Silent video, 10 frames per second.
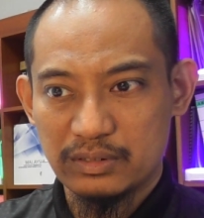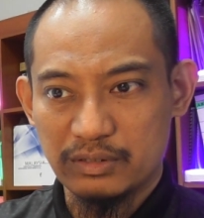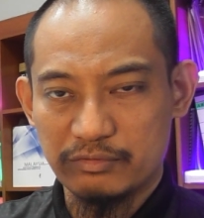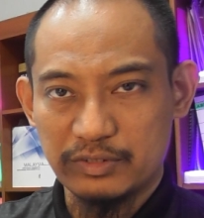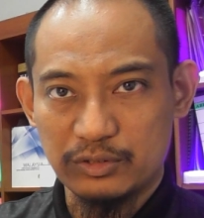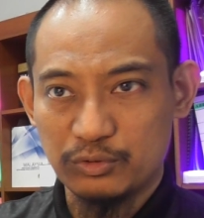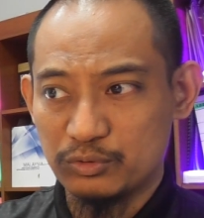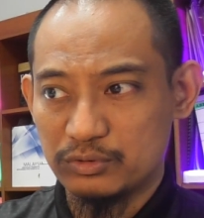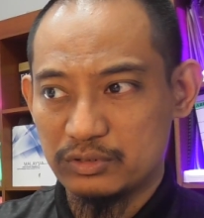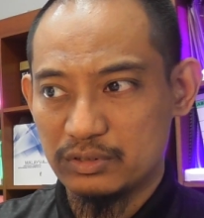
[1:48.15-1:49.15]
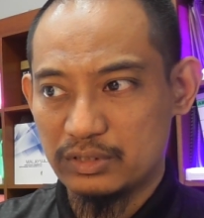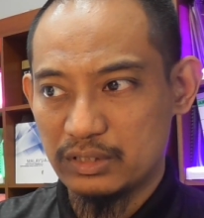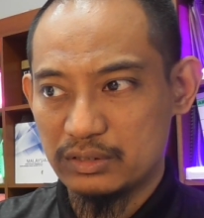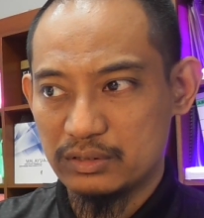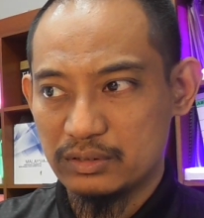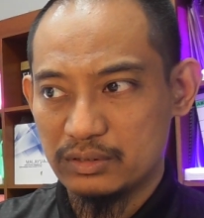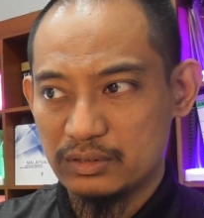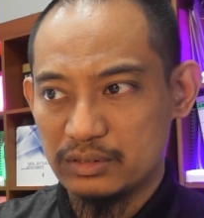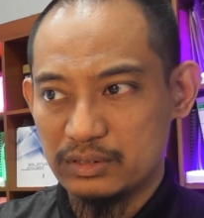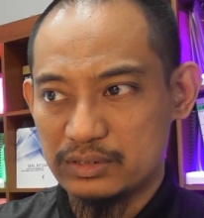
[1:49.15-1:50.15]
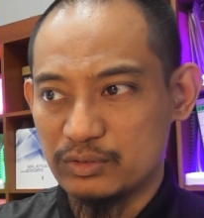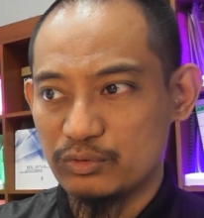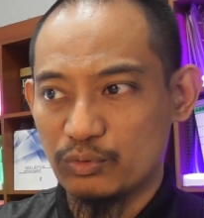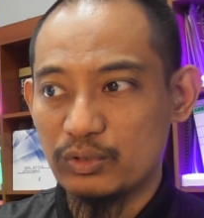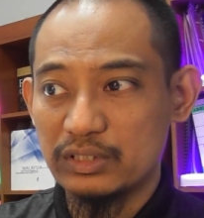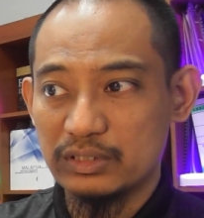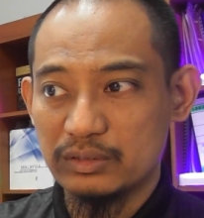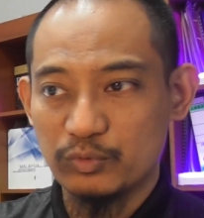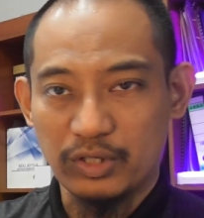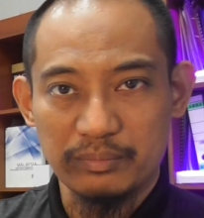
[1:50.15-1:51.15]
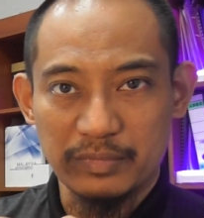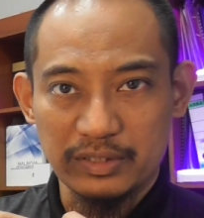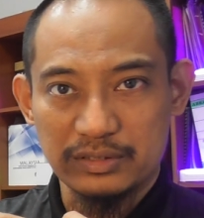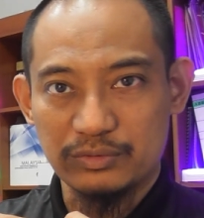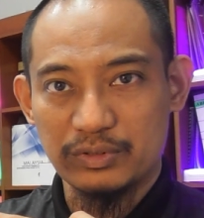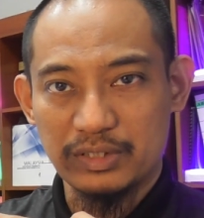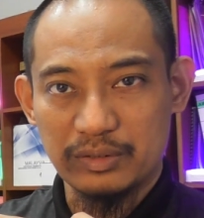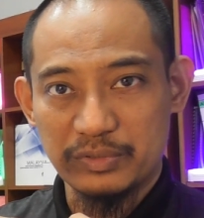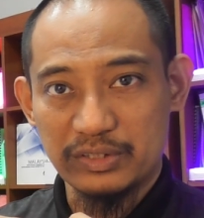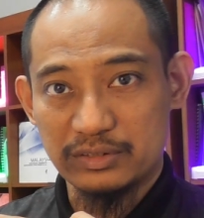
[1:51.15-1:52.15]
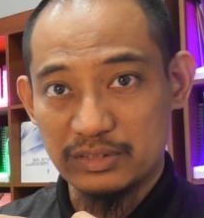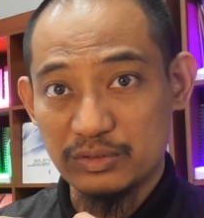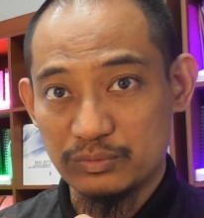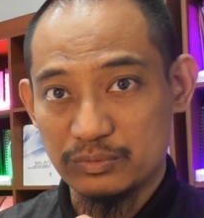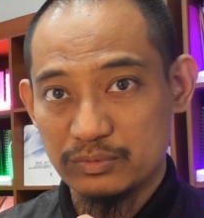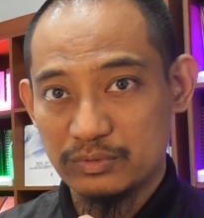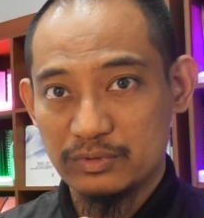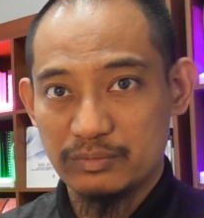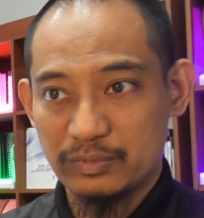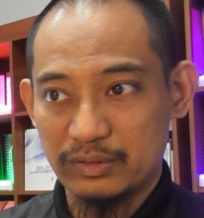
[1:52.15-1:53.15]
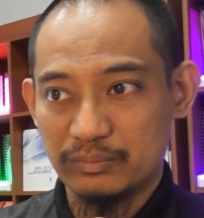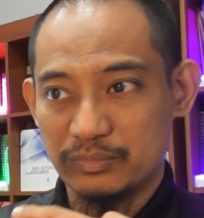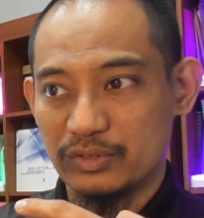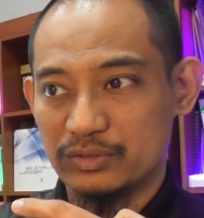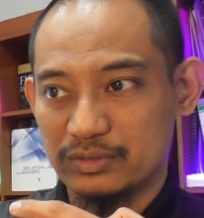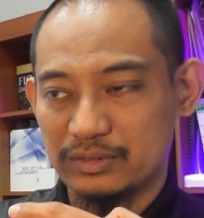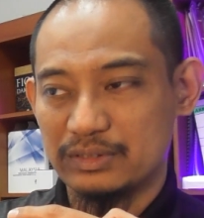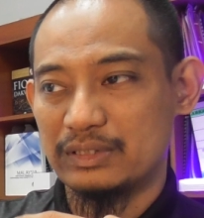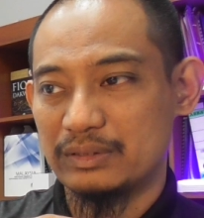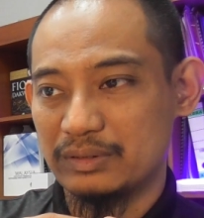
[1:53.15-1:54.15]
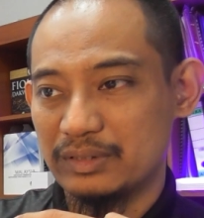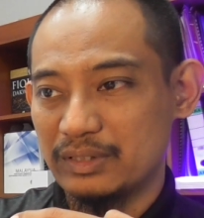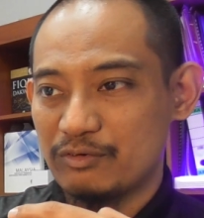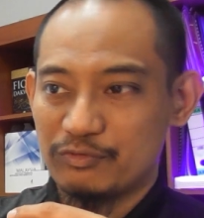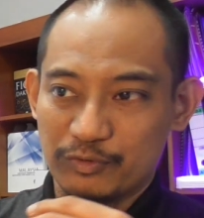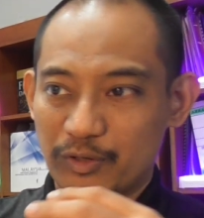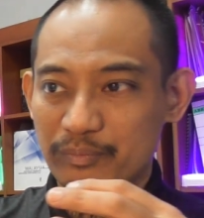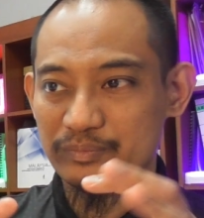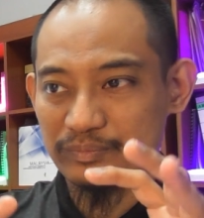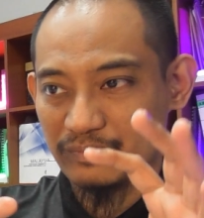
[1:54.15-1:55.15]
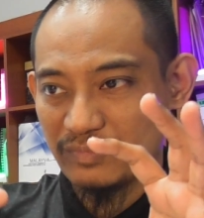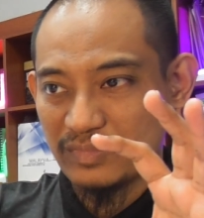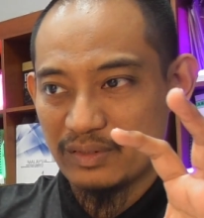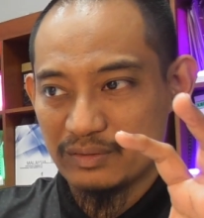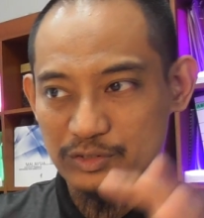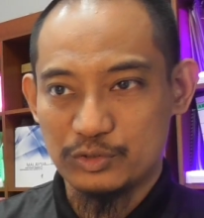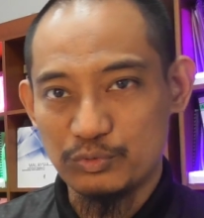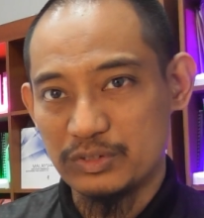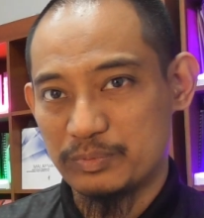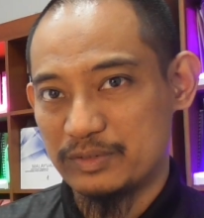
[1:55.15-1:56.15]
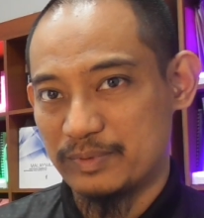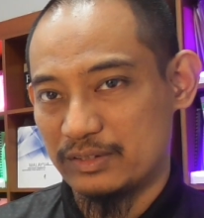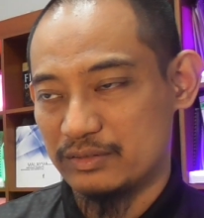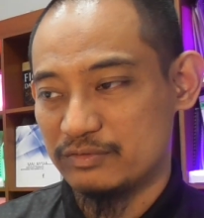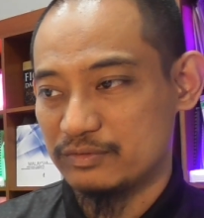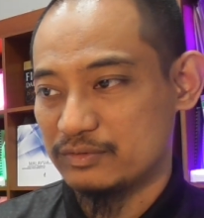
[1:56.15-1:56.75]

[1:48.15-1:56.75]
If they don't, then it's not only Muhammad is the one that brings new, right? Because from Jewish perspective,